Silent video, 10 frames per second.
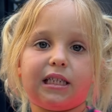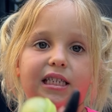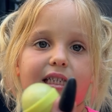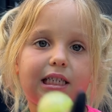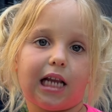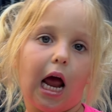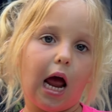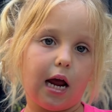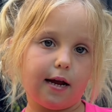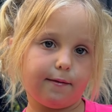Lisa.
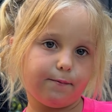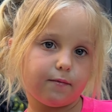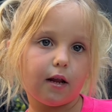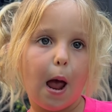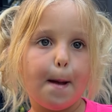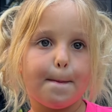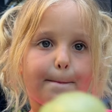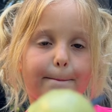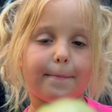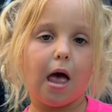Lisa,
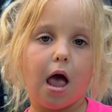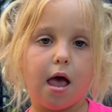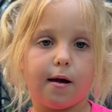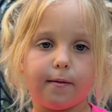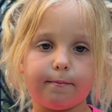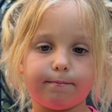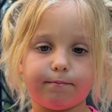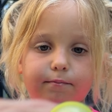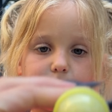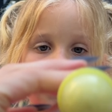okay.
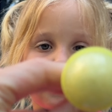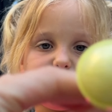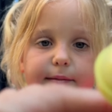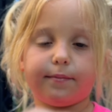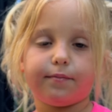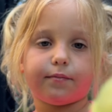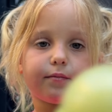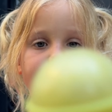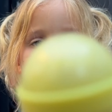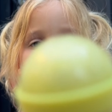Okay, one.
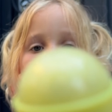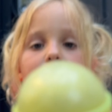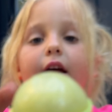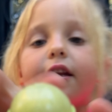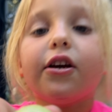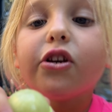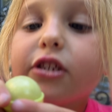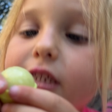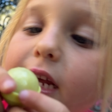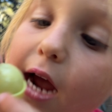Do you
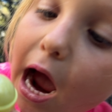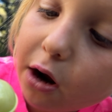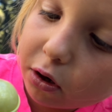see how